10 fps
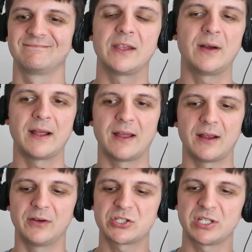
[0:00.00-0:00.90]
You know,
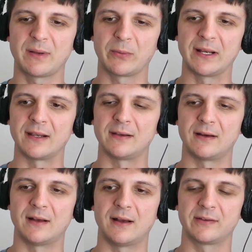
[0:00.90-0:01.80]
initially my read on
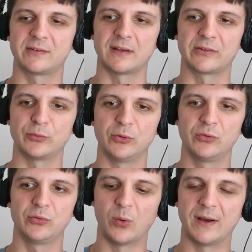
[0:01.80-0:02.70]

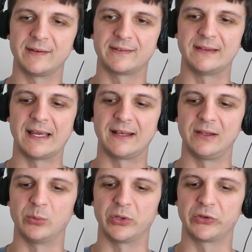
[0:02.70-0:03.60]
Asumu was that
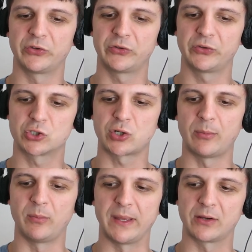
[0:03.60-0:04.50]
he was a
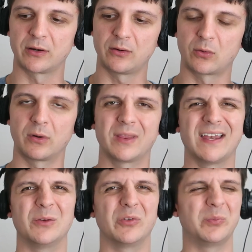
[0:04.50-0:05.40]
troublemaker, or
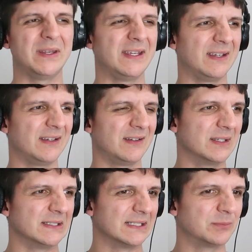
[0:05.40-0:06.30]
that he was being
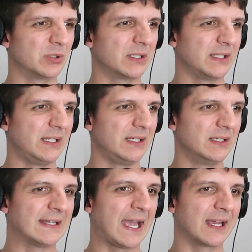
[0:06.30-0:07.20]
deliberately
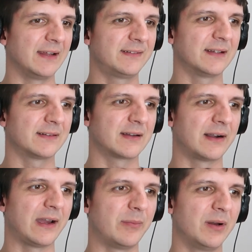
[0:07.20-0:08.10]
antagonistic to
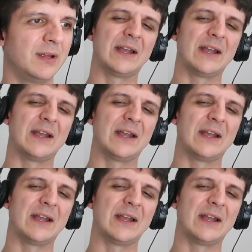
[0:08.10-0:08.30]
Kageyama.